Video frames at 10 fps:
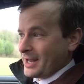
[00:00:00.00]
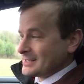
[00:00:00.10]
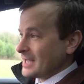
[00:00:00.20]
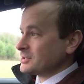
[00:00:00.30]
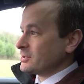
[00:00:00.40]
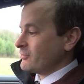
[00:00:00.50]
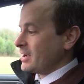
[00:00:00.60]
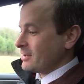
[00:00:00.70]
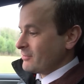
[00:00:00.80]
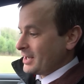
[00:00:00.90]
it's actually
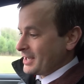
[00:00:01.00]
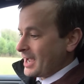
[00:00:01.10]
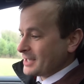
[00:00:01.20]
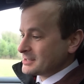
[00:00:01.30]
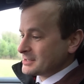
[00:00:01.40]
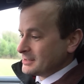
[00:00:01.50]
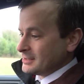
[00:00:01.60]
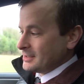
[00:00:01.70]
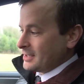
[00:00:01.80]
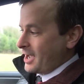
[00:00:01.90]
really nice.
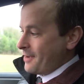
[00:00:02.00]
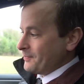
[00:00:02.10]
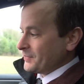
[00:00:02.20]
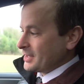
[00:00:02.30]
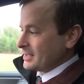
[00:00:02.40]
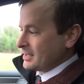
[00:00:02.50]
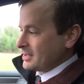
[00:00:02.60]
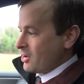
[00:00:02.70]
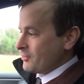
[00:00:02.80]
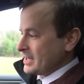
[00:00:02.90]

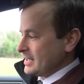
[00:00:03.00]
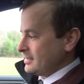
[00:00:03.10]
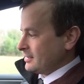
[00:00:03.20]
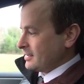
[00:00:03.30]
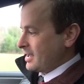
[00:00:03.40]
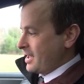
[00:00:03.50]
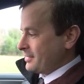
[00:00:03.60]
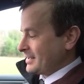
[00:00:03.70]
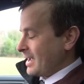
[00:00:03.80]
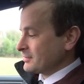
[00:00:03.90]
The only
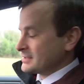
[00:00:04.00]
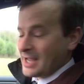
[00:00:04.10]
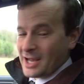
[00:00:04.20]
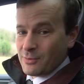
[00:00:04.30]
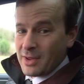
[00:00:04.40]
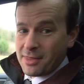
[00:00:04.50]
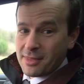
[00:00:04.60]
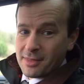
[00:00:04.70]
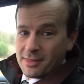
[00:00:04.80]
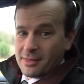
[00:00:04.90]
the downside
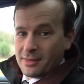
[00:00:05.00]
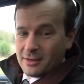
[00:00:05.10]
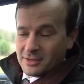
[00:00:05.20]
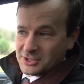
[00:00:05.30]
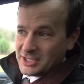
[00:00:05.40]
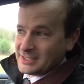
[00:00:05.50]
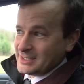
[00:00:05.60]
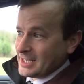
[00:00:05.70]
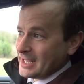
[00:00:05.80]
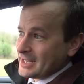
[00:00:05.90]
with the
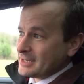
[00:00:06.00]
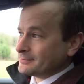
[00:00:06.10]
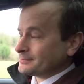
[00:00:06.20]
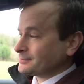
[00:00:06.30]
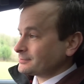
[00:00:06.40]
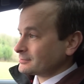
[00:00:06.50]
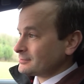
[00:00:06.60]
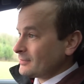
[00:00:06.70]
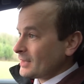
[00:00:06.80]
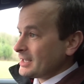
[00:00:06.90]
GTE
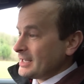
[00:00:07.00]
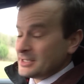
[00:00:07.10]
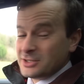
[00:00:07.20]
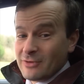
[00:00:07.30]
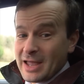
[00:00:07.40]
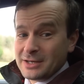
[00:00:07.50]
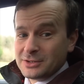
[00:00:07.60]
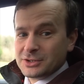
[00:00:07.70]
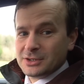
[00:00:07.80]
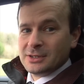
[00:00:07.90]
is the
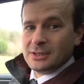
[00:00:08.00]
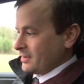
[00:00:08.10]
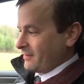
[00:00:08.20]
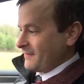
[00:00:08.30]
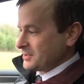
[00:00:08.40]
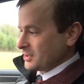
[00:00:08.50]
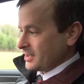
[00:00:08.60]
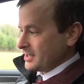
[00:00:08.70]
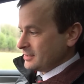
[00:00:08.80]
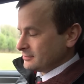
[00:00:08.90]
range.
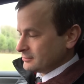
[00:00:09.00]
Officially